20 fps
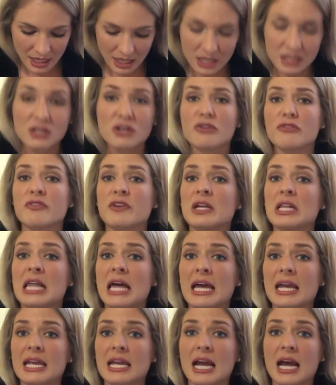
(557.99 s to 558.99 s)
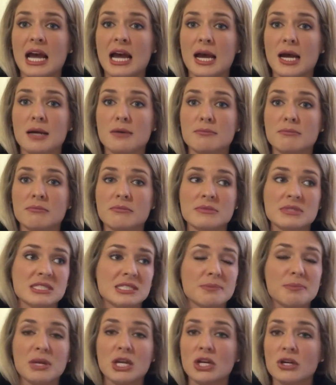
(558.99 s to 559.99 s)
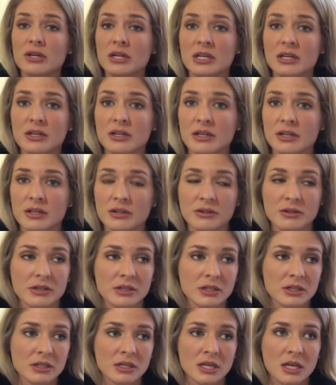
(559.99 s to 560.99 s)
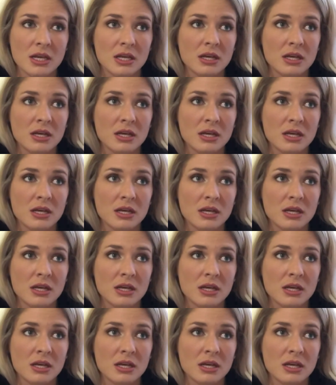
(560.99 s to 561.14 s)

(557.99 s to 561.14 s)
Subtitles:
And don't feel like I'm superior or